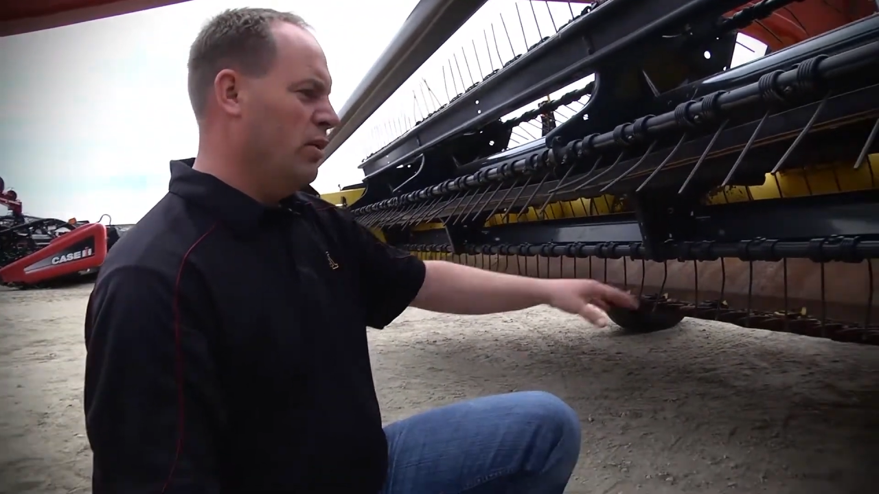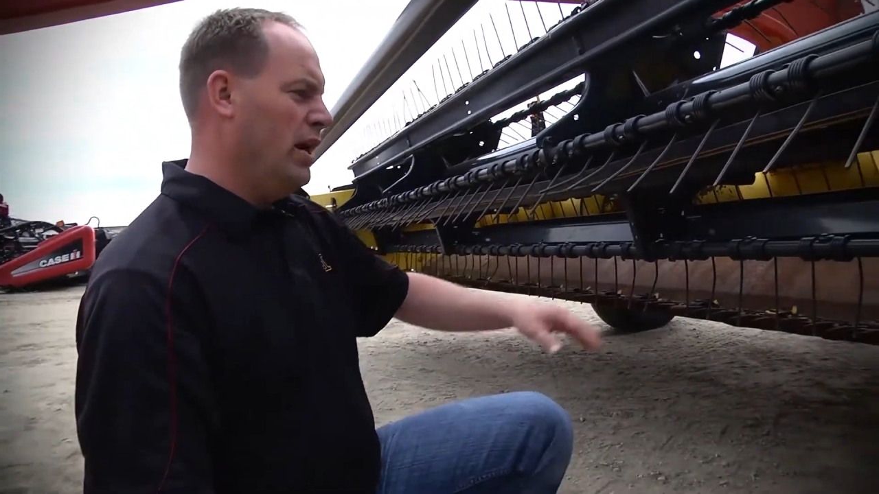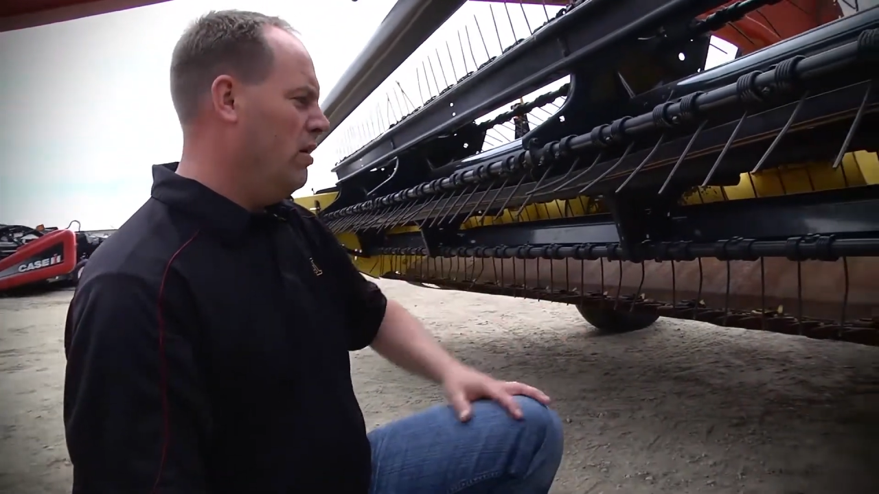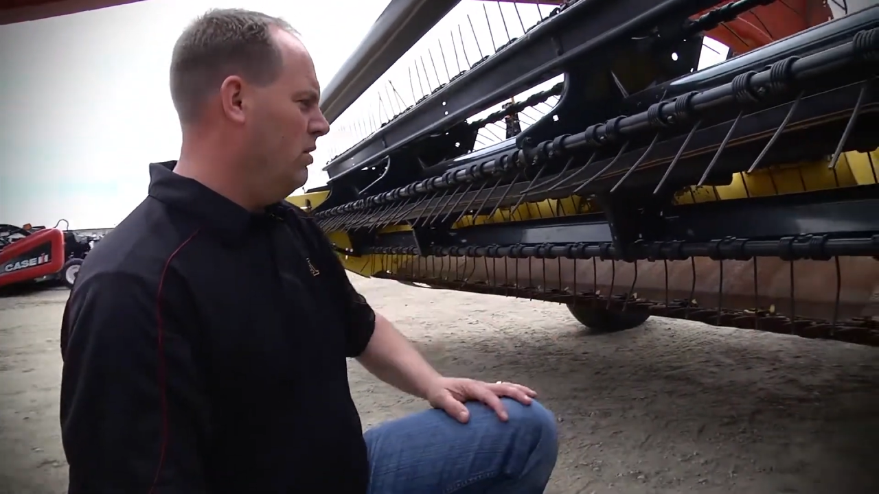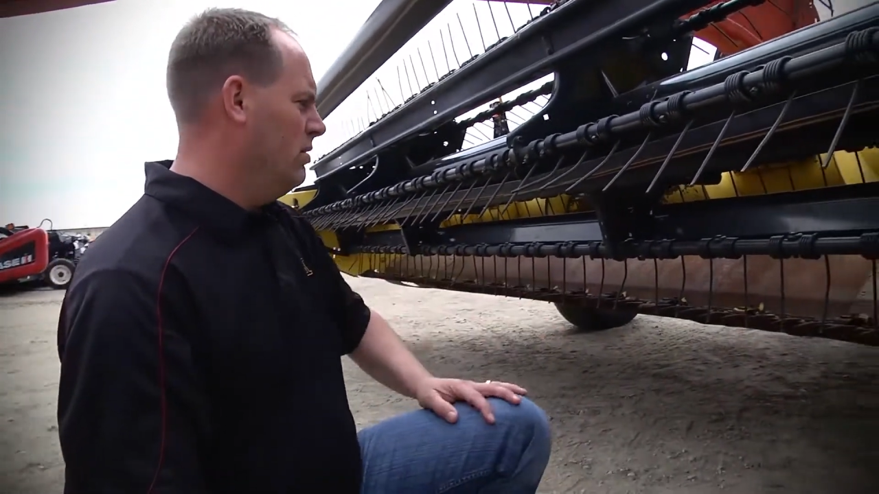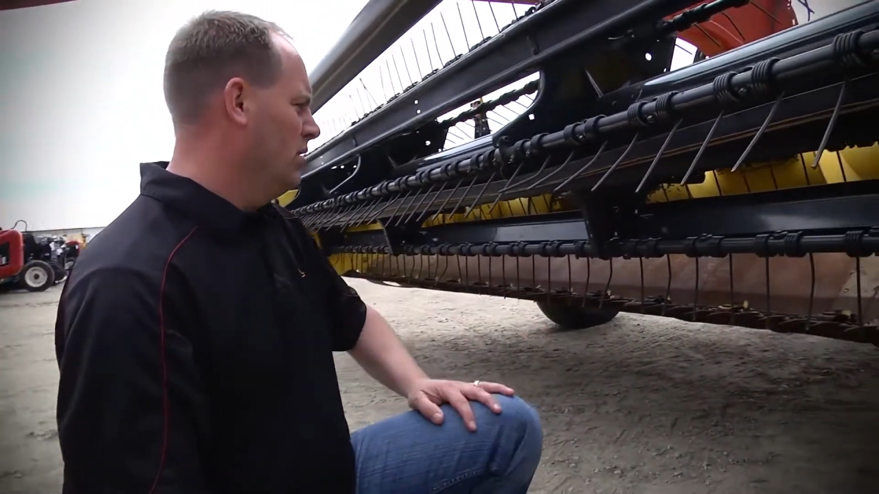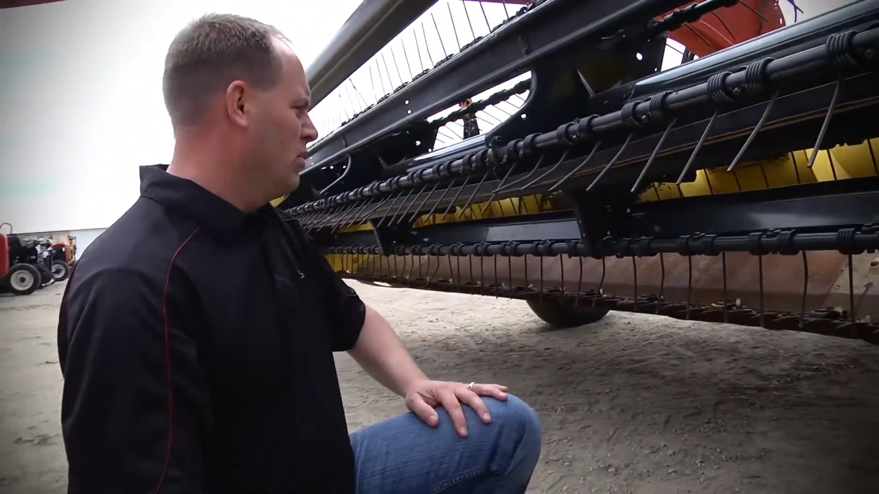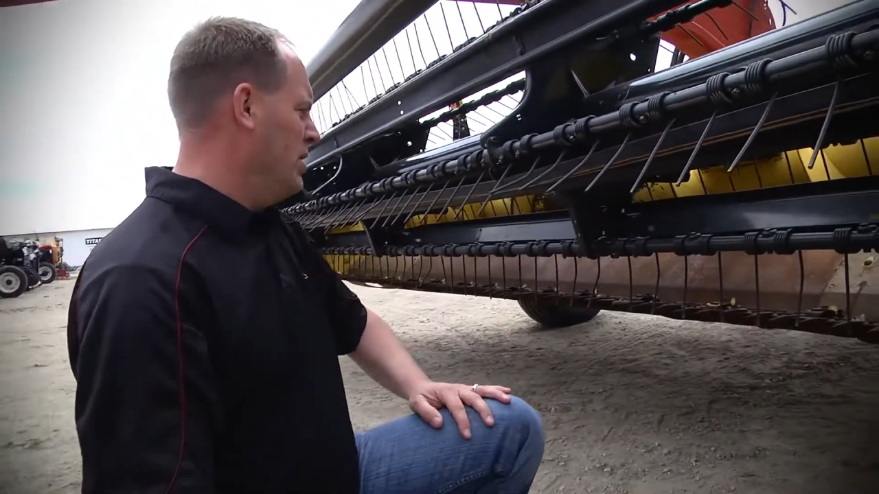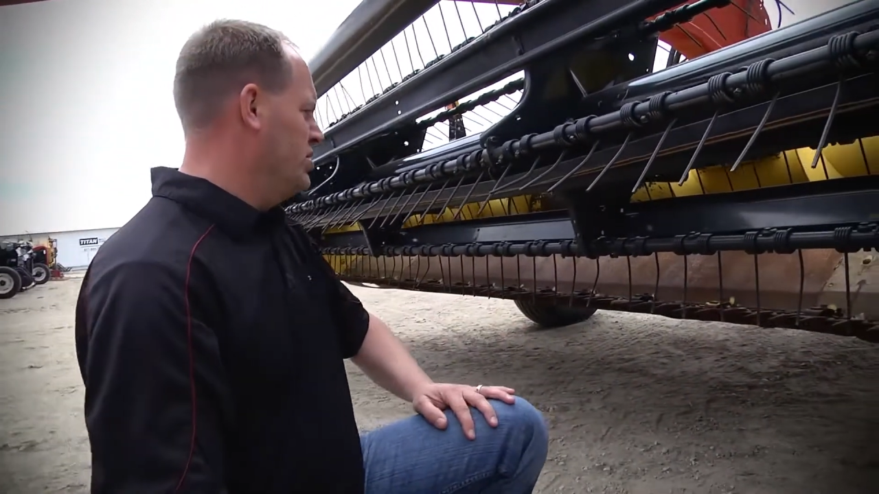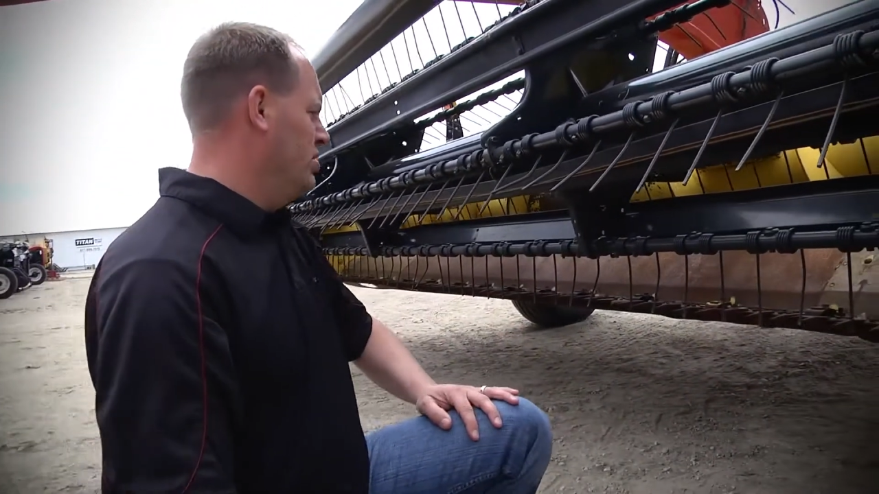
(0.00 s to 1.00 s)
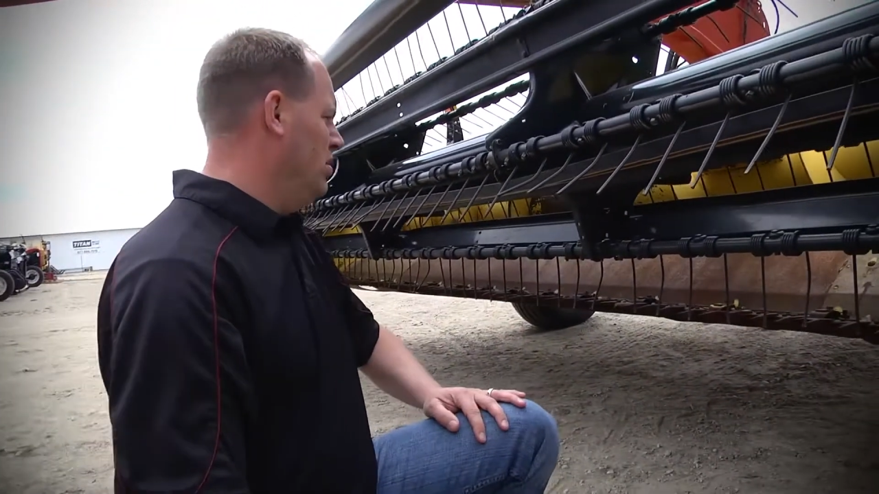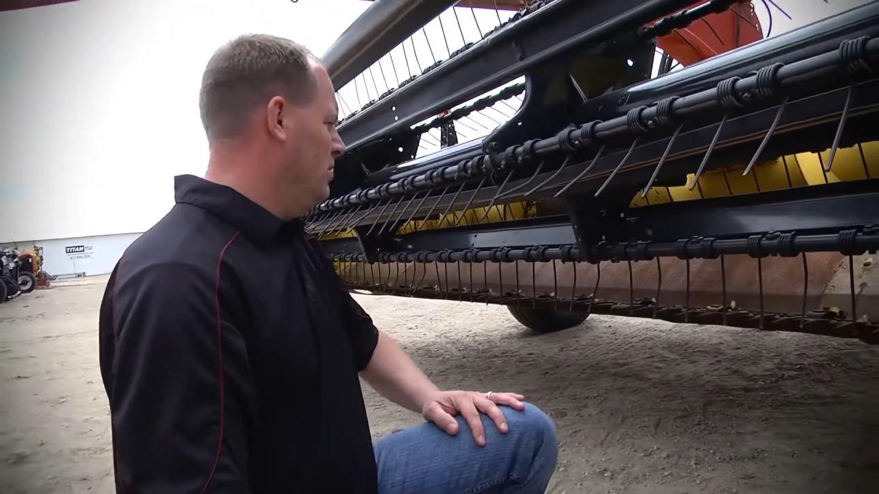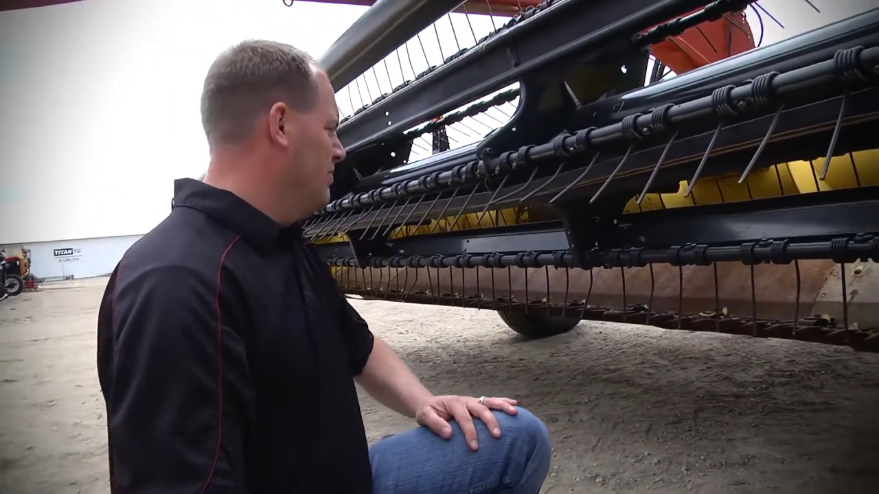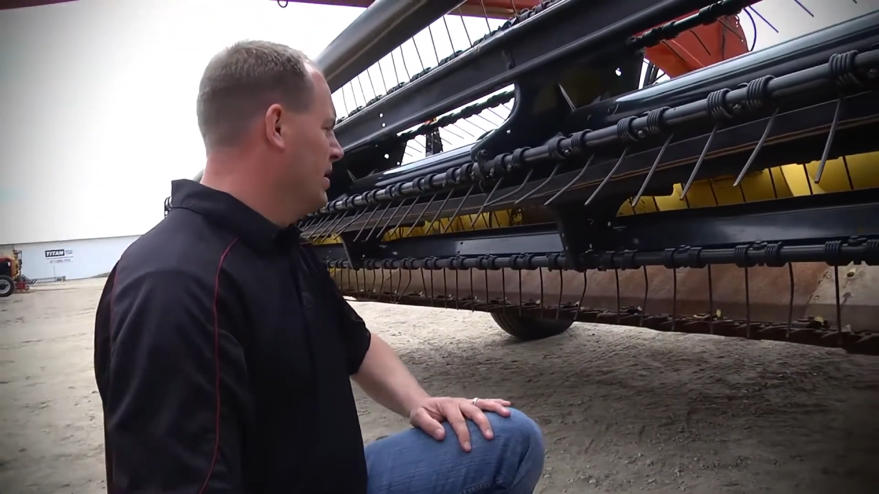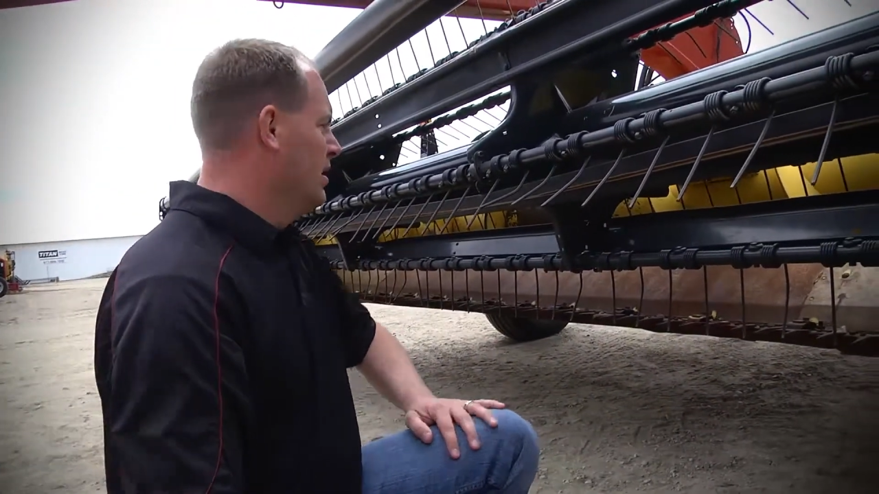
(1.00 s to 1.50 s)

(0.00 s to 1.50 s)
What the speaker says: well, original.